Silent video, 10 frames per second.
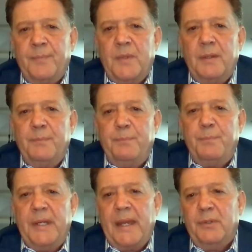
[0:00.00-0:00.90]
being able
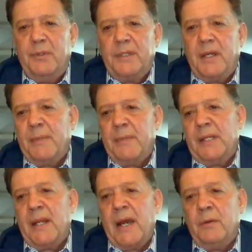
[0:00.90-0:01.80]
to come in now
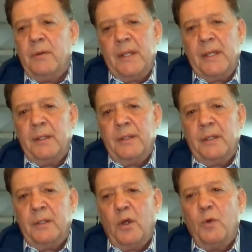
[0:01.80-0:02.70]
and, and, and low
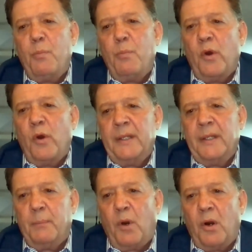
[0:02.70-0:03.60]
point in the
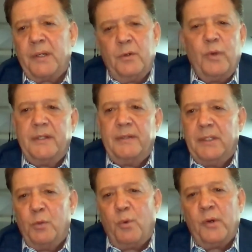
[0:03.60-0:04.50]
market or
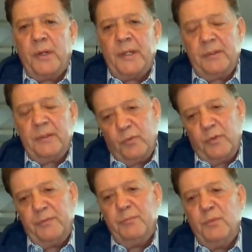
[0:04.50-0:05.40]
relatively low point. We
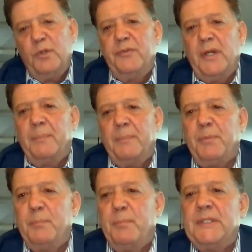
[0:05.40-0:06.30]
moved up a bit
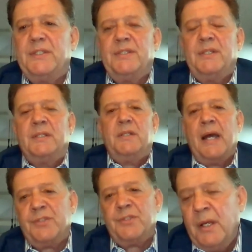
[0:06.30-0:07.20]
since last year.
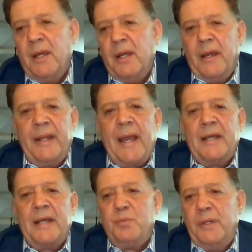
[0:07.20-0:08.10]
And then
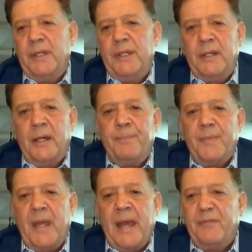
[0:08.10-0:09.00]
as we uh,
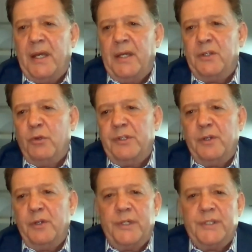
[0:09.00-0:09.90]
add value and
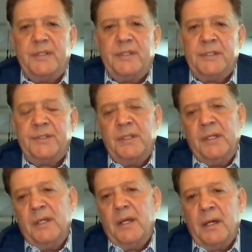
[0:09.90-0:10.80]
de-risk this,
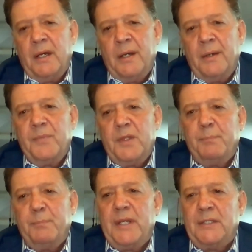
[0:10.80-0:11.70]
um,
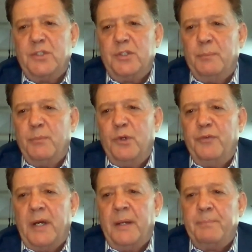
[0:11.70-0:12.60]
the potential to
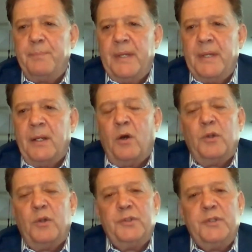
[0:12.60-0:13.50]
move up and
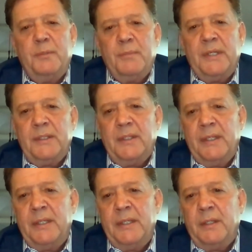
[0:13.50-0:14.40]
ultimately
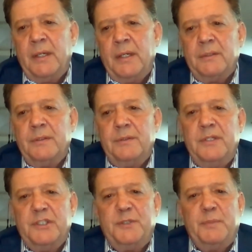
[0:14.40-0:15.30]
uh,
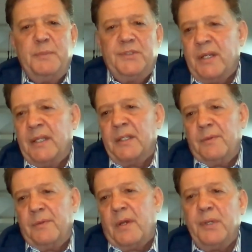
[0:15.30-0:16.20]
dispositioning the
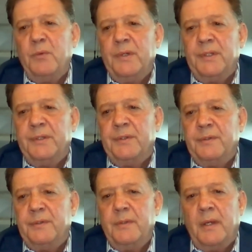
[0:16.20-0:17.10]
company with
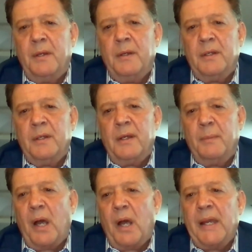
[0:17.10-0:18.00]
a, a
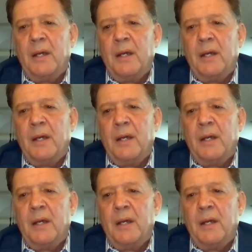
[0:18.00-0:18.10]
buyout.